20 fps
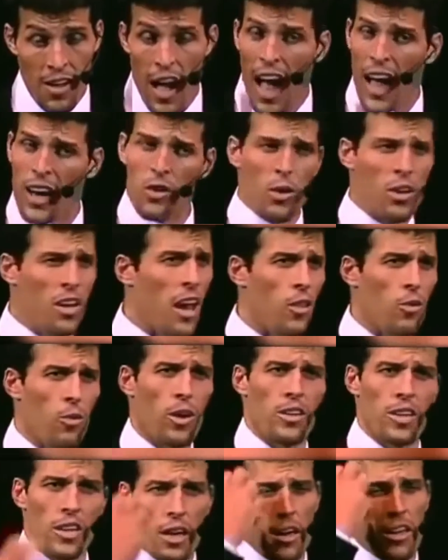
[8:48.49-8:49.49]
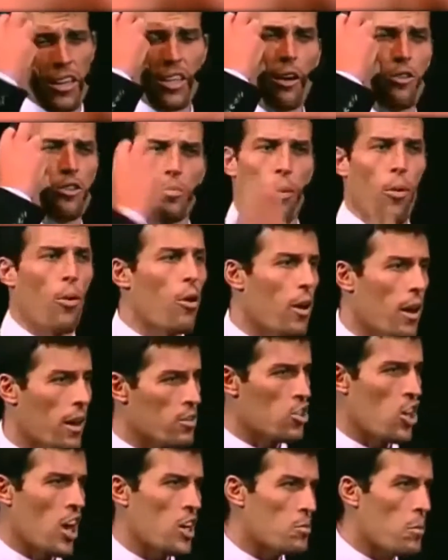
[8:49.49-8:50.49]
I do another one because I was poor. I
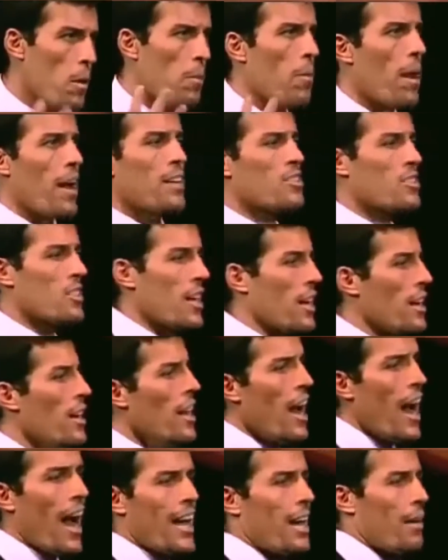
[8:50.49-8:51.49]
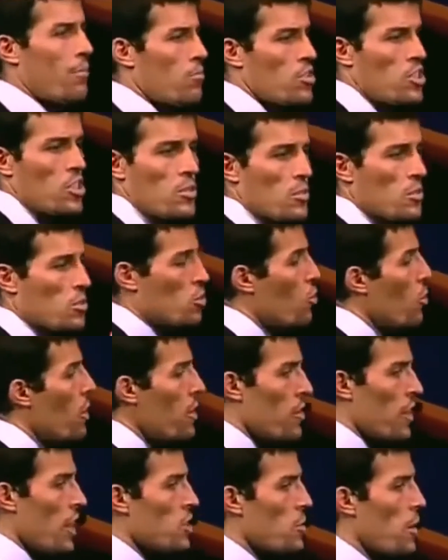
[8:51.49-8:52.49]
changed my mindset. I kept
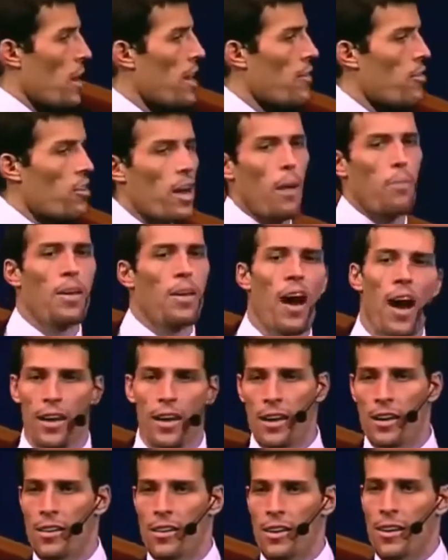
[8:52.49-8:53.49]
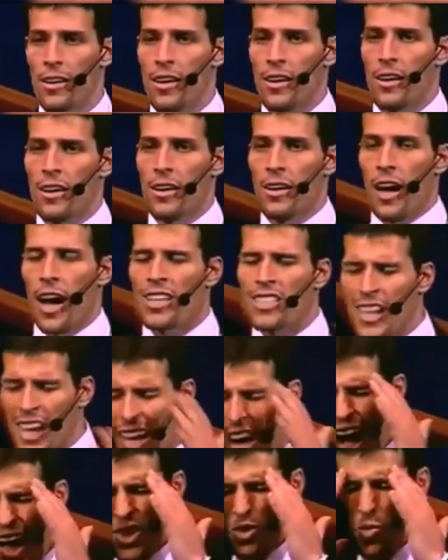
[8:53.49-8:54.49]
doing things, but I never got beyond it. I'd say
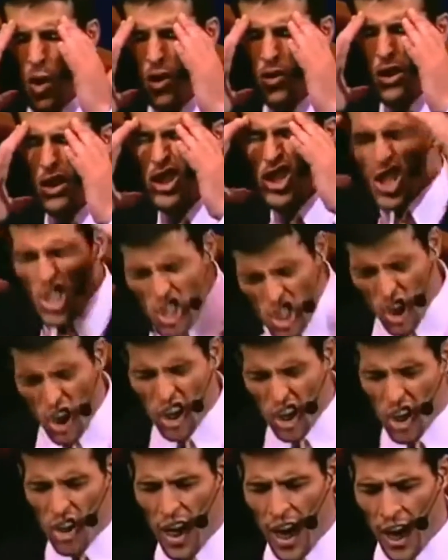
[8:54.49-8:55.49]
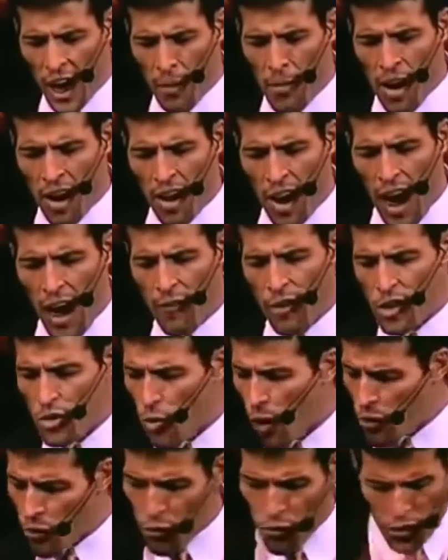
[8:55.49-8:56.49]
God's wealth is circulating in my life. His
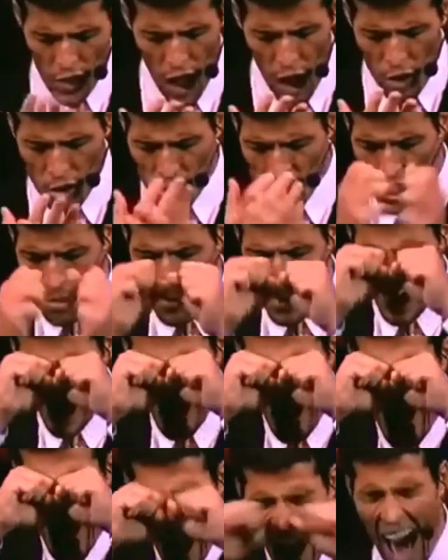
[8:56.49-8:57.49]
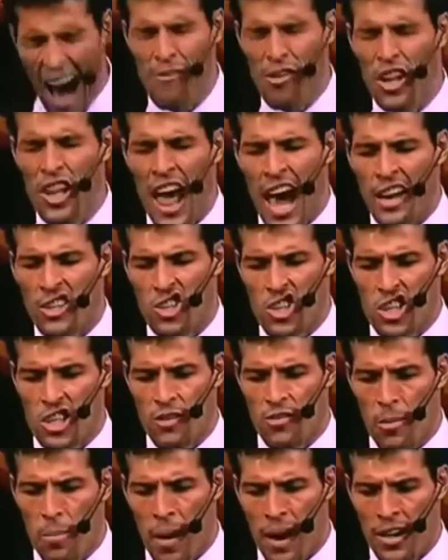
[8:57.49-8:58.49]
wealth flows to me in avalanches
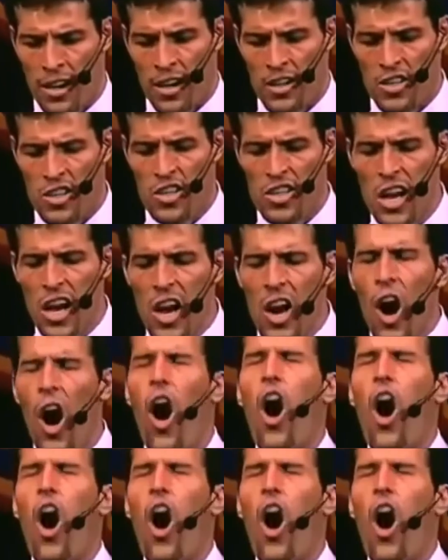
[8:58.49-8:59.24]
of abundance.